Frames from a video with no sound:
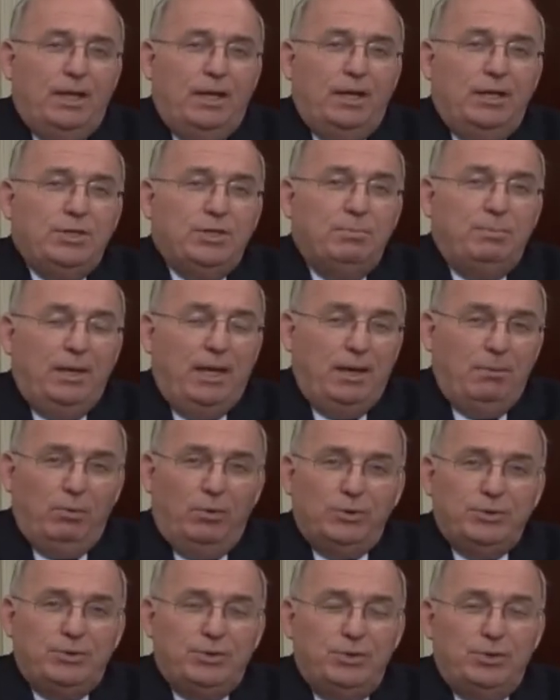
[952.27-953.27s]
to be able
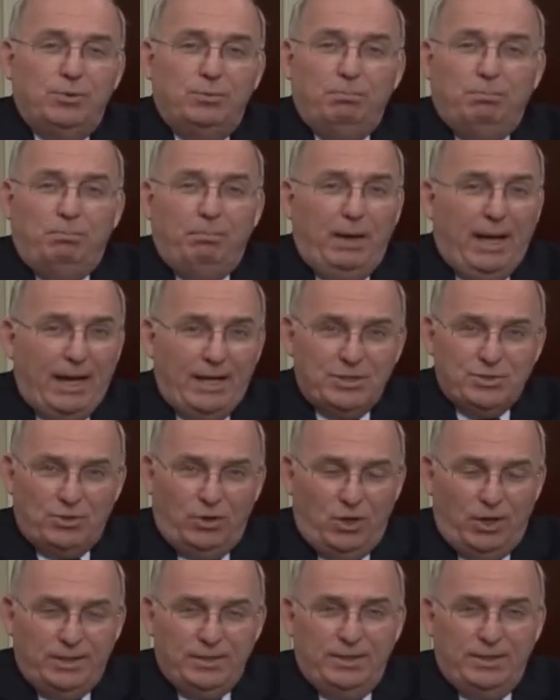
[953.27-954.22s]
to pass on to